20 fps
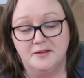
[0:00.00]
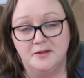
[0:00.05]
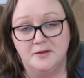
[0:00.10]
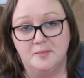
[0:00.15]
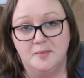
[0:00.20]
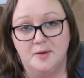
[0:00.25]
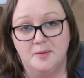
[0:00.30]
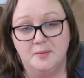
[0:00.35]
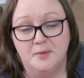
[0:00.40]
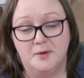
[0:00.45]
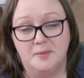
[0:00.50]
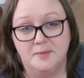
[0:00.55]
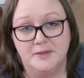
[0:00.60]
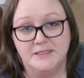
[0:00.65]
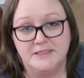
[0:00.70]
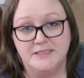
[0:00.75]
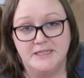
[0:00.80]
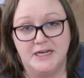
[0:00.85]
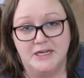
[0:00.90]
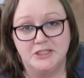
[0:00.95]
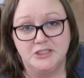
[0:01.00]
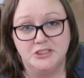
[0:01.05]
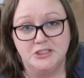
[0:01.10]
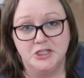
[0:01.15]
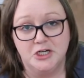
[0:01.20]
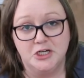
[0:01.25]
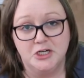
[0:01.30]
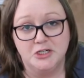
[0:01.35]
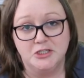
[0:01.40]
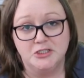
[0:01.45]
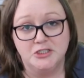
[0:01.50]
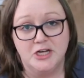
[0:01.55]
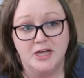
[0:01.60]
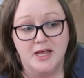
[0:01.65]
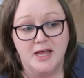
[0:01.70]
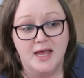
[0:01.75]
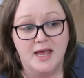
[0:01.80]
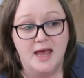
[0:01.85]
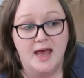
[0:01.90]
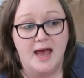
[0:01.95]
little bit more busy at church.
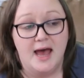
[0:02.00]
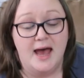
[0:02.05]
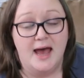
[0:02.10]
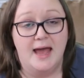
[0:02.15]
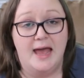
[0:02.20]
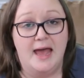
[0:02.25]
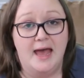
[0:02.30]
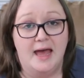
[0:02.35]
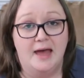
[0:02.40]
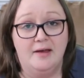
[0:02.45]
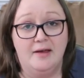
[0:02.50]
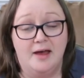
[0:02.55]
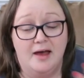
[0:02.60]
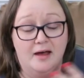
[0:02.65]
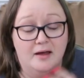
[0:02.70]
I